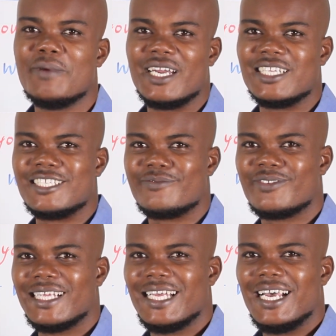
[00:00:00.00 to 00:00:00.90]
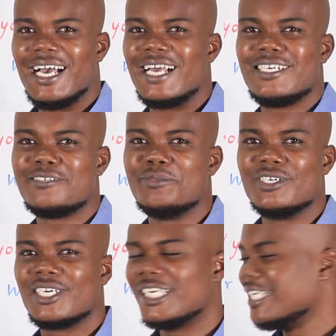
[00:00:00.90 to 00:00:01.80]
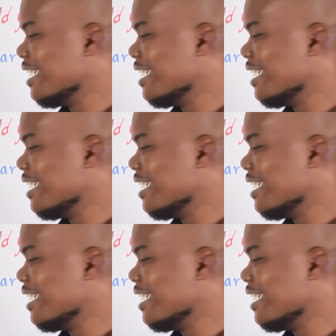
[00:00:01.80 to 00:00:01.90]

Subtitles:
pas natif. I need a book.